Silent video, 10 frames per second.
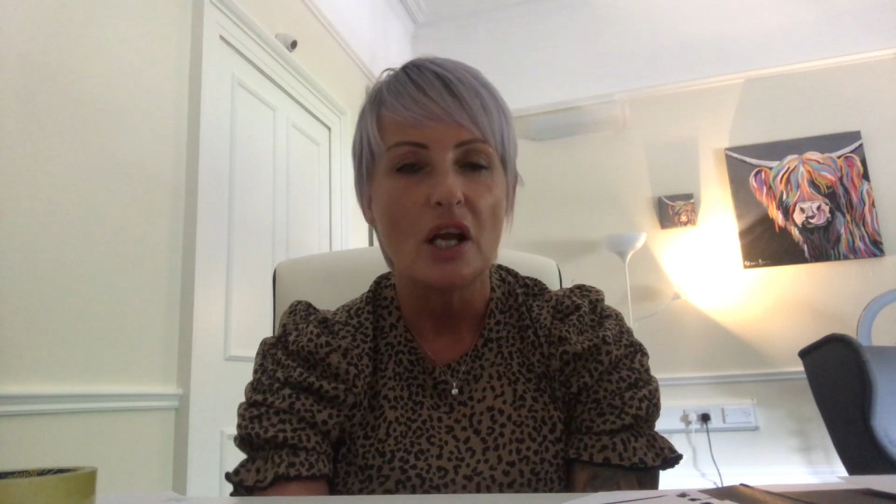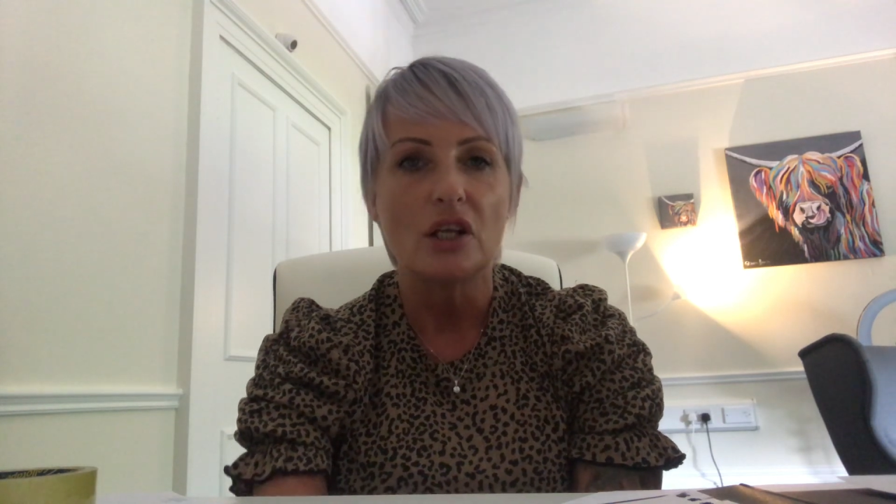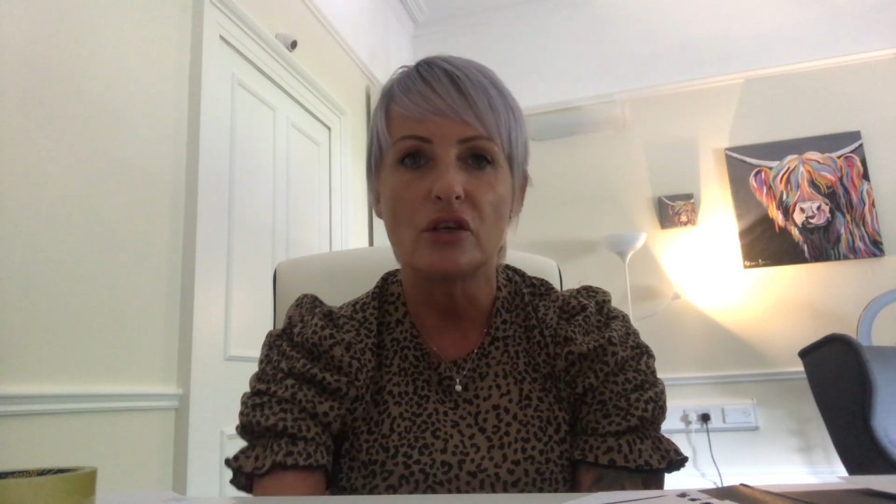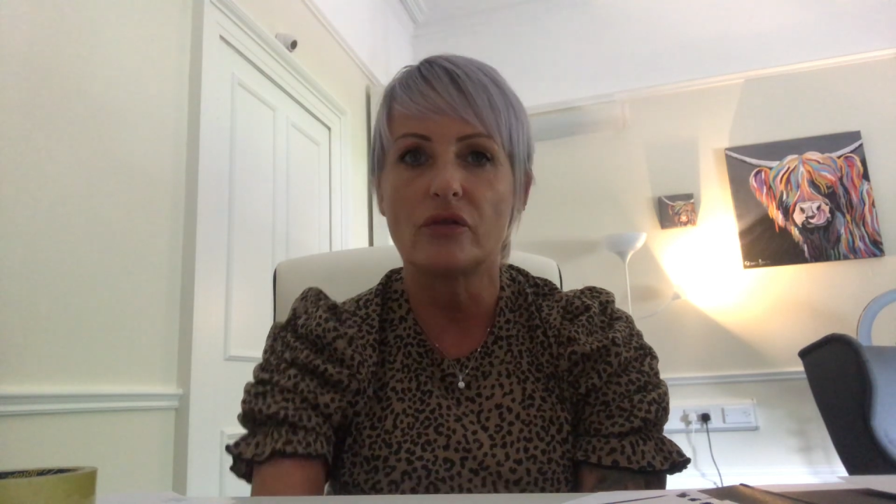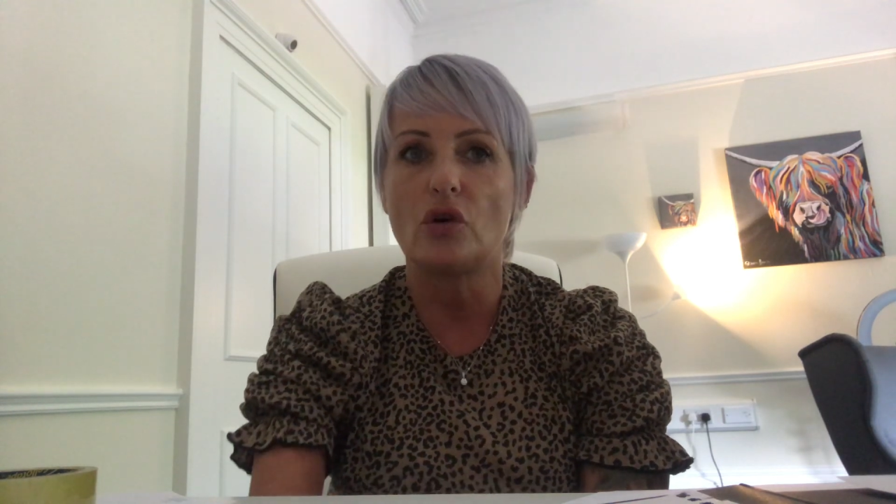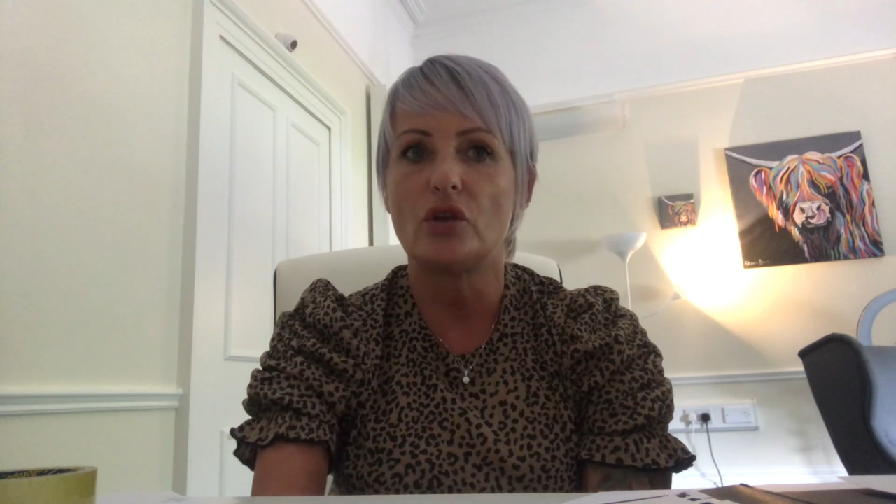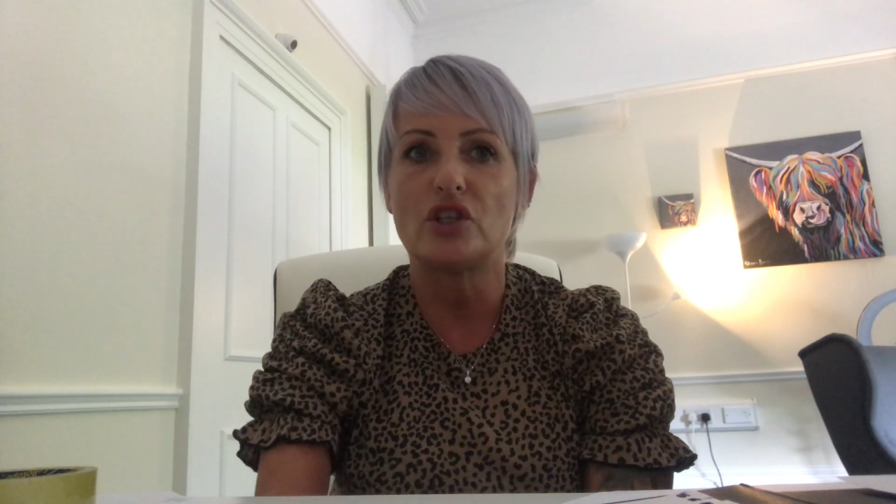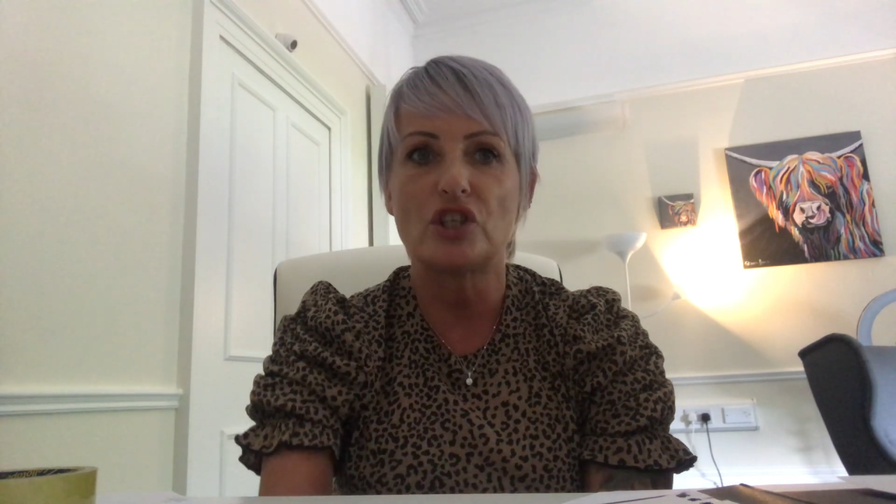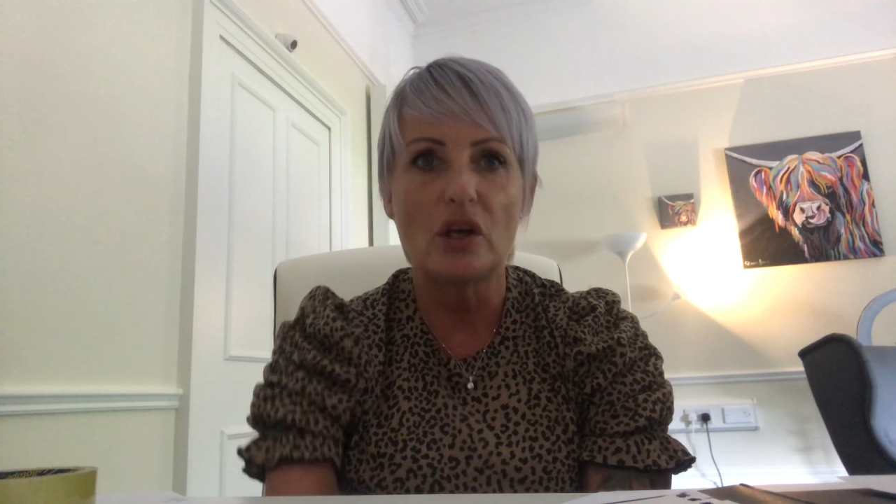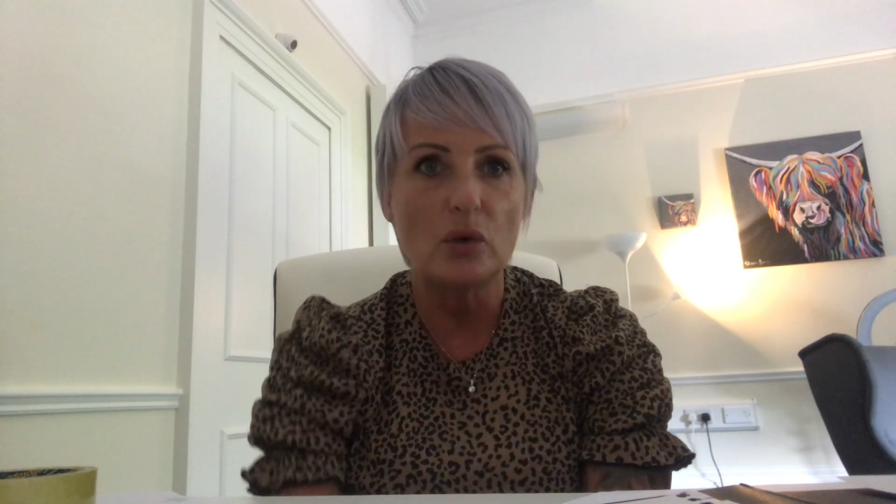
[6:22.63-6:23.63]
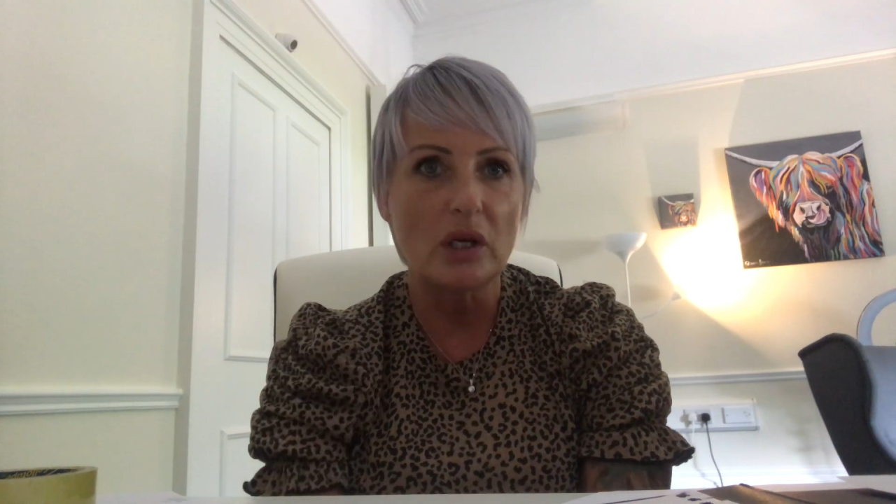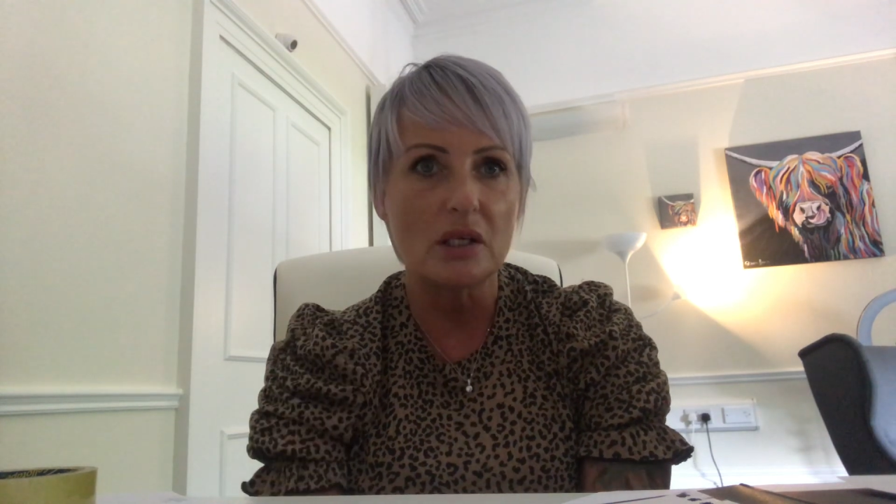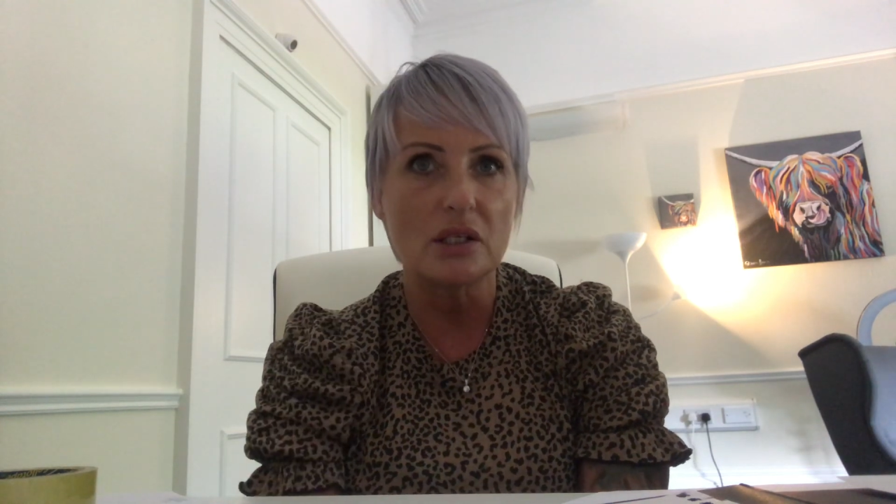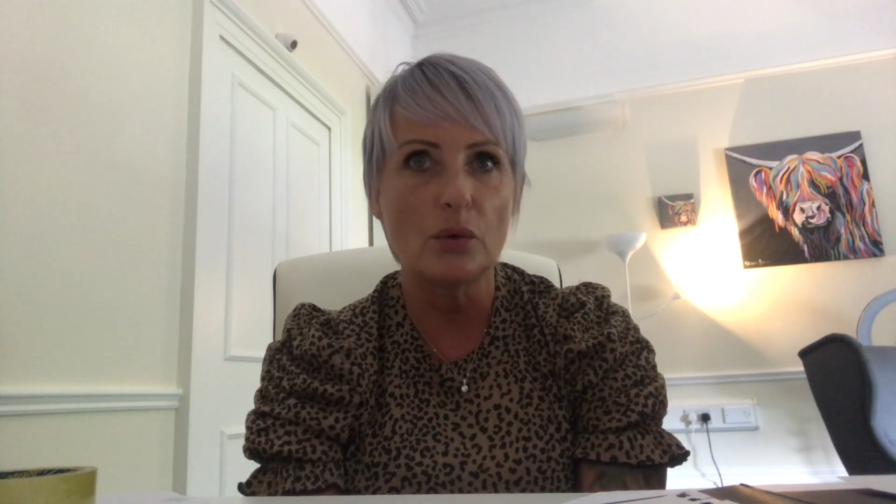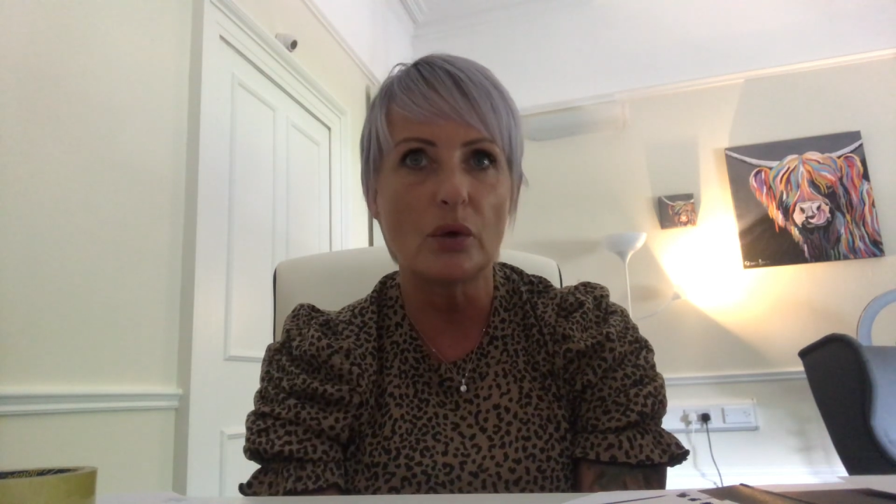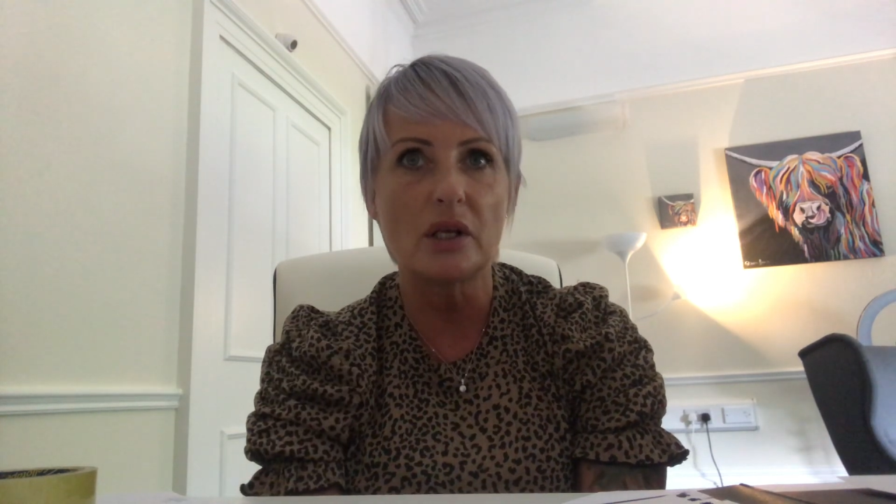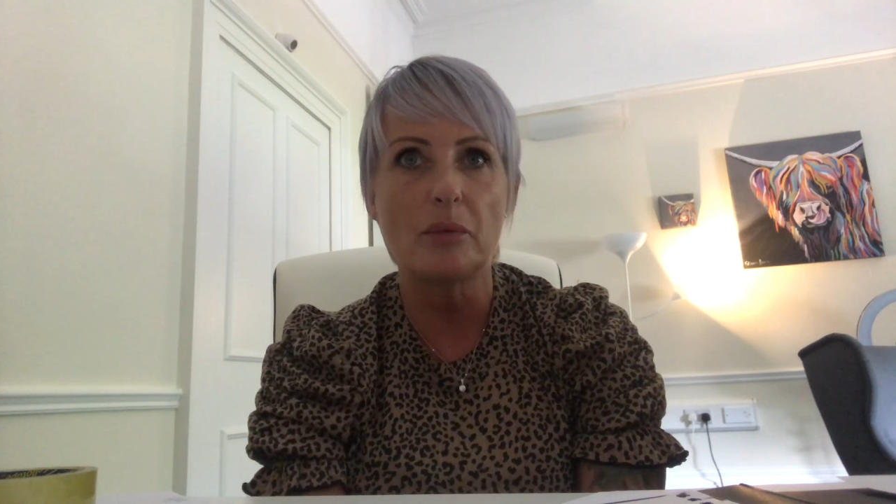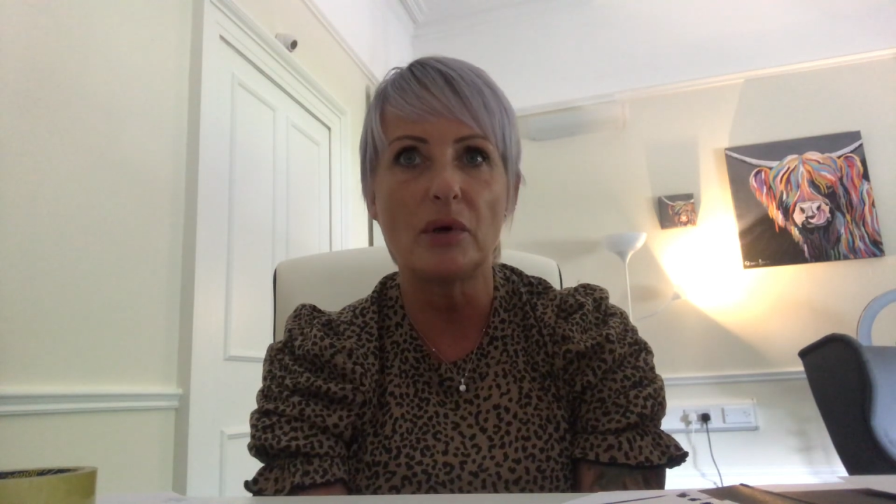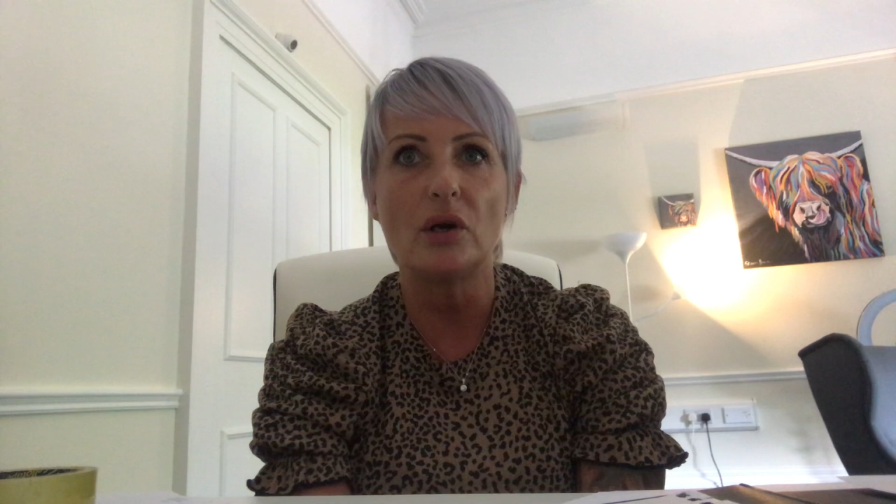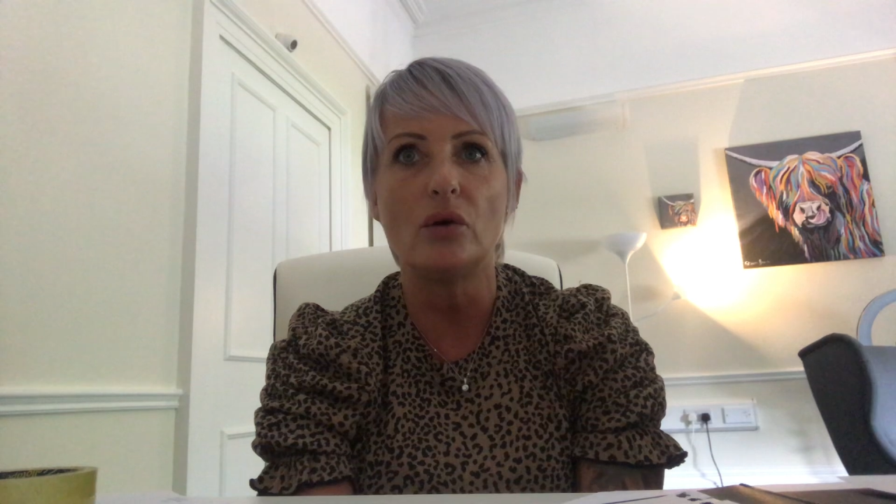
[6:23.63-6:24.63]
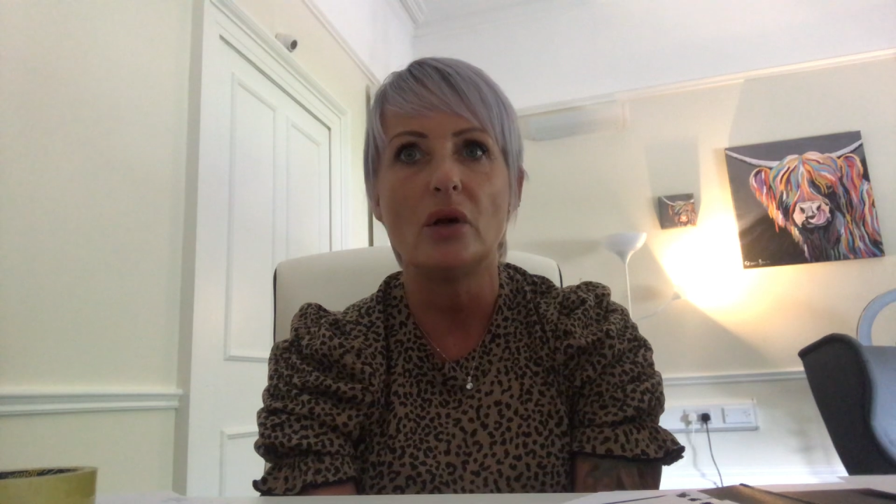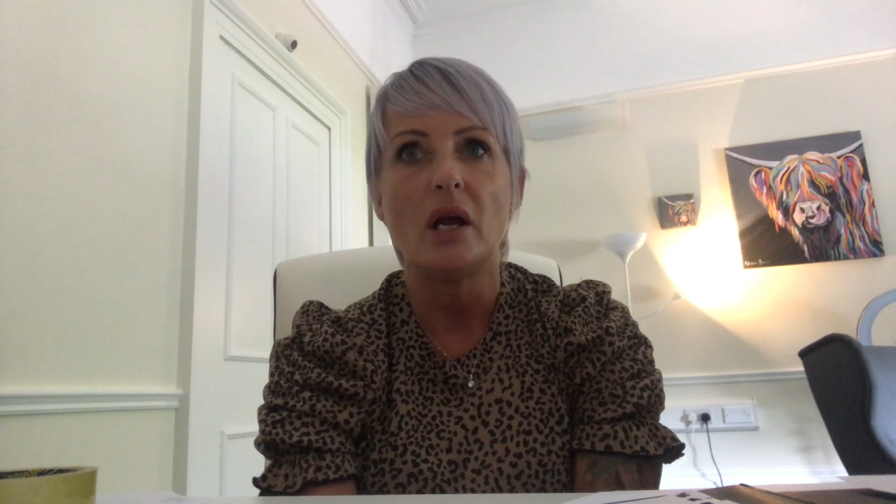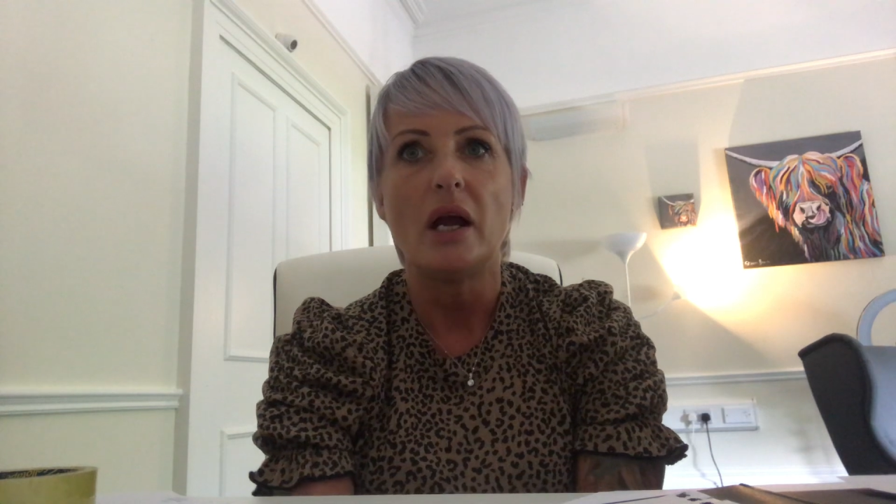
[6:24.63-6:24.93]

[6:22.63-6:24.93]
you've got the childcare to worry about,